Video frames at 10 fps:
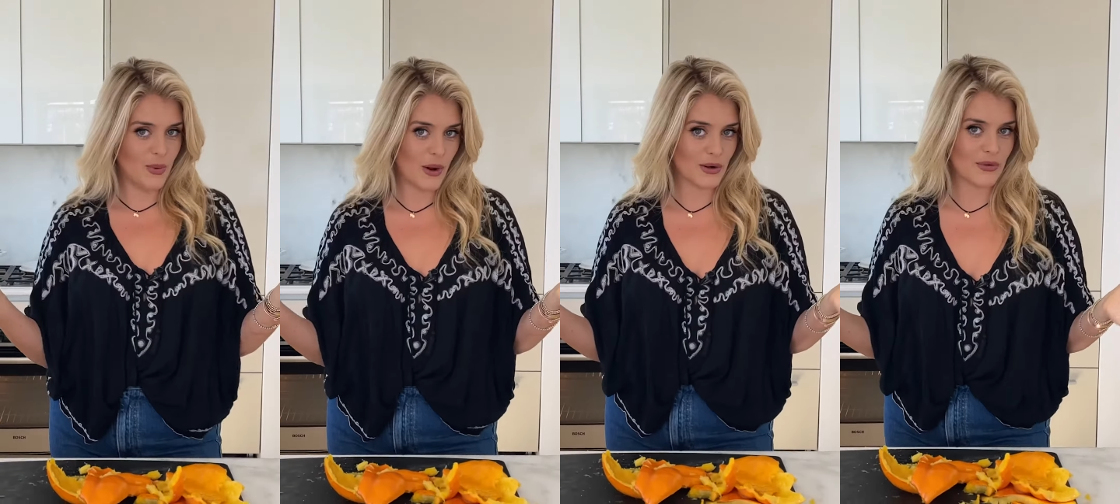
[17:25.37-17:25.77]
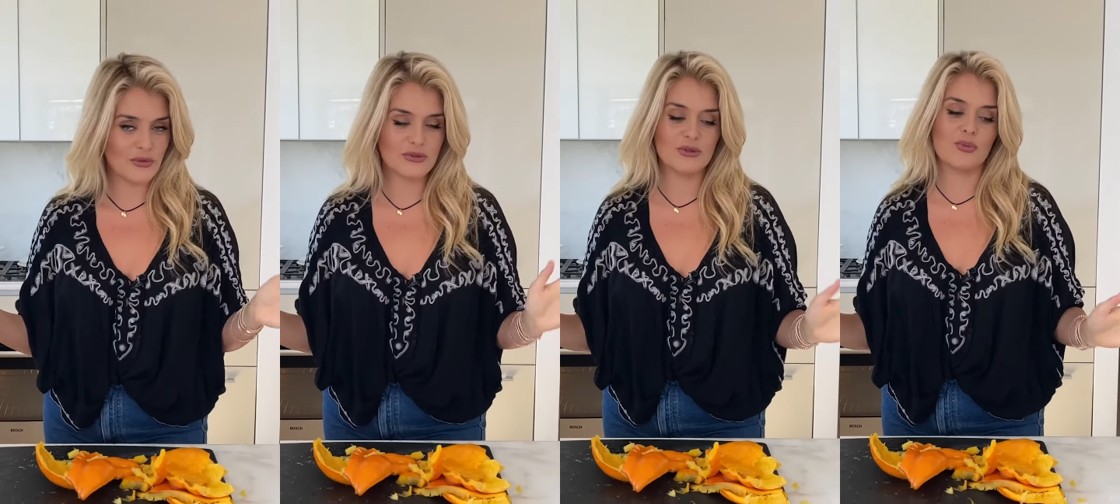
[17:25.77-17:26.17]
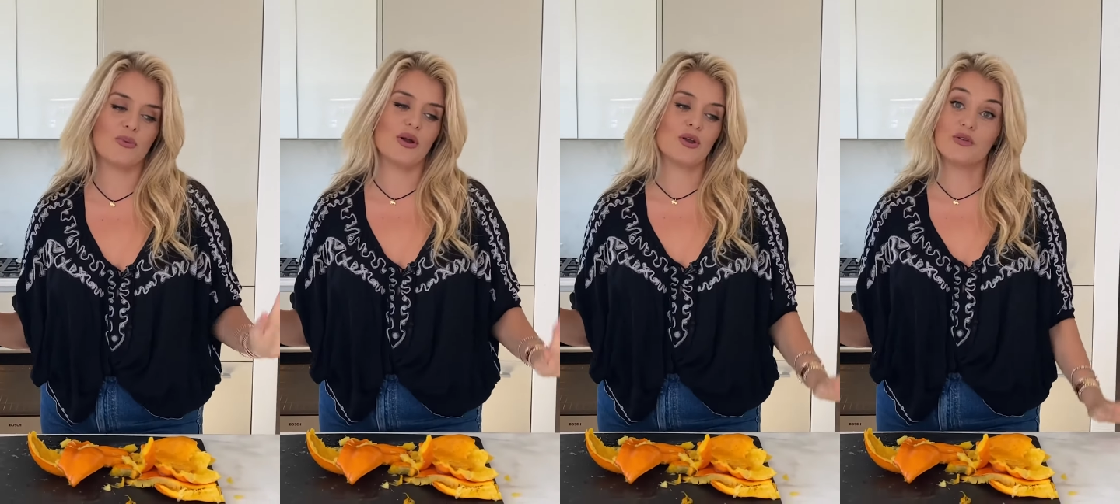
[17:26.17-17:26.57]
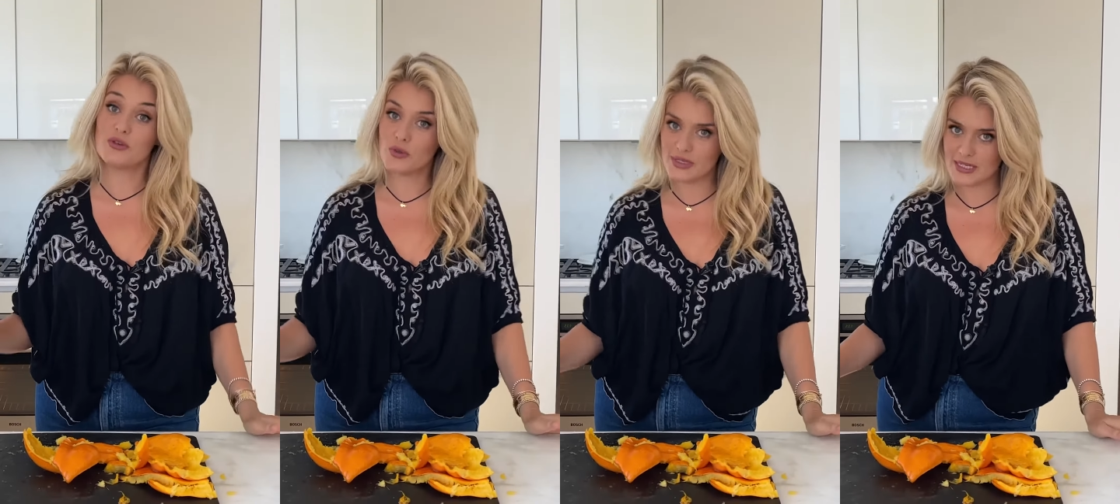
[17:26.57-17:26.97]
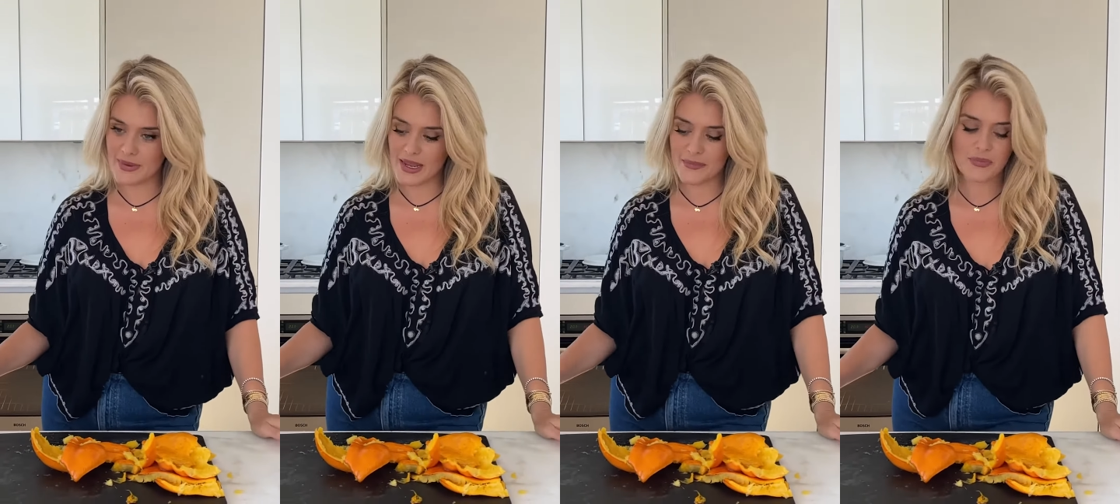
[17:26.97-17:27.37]
part of the soup where you have a choice to
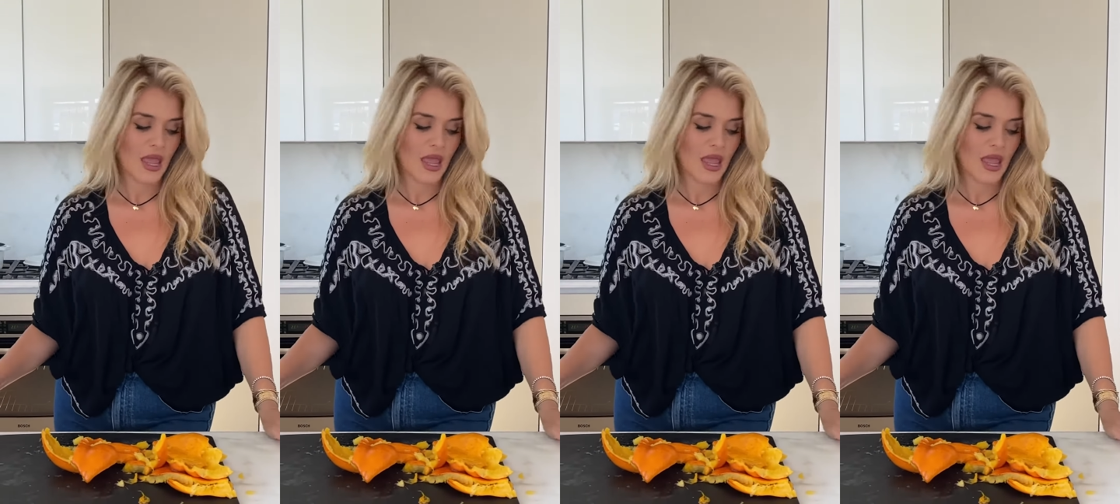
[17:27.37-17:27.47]
make.